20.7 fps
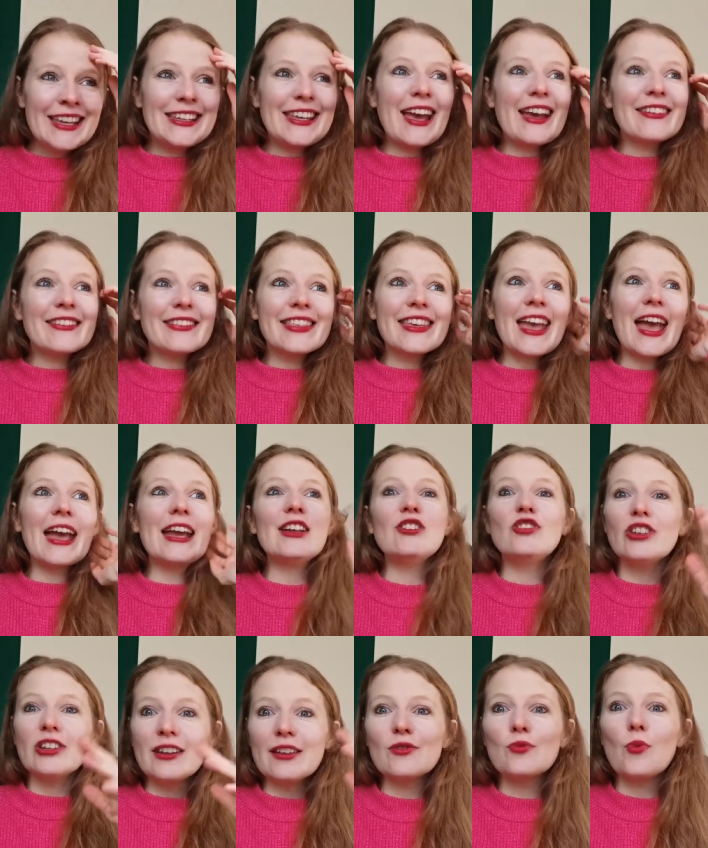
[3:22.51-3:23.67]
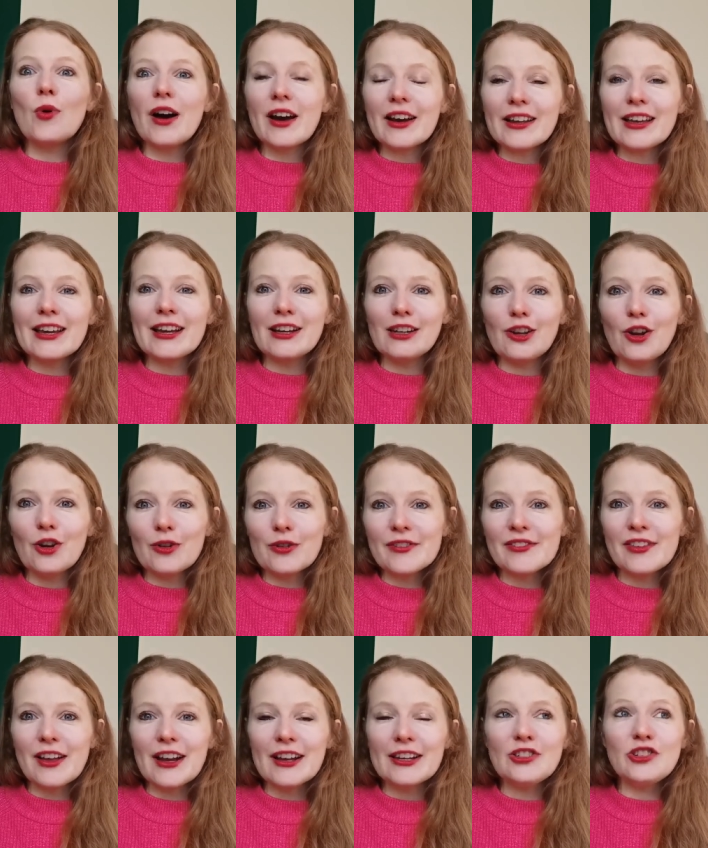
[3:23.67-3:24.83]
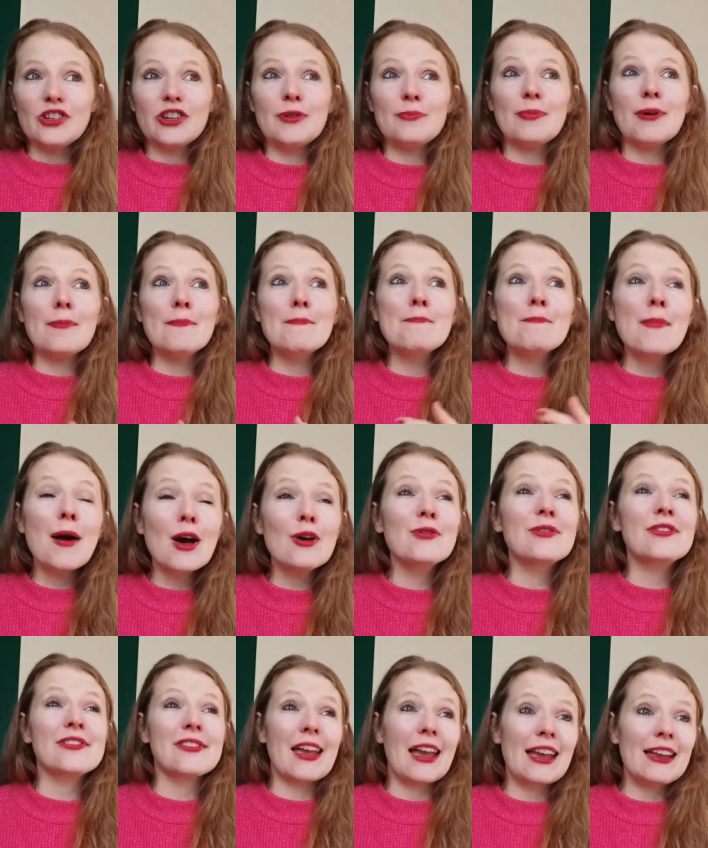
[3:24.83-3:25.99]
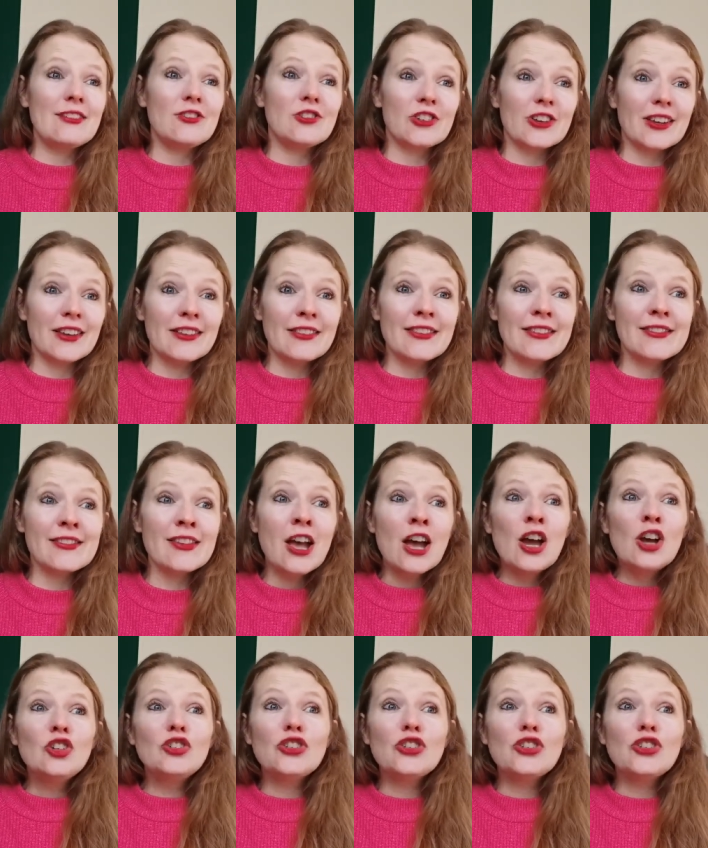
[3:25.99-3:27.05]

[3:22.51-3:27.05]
Yes, the agent is working alongside you, but most agents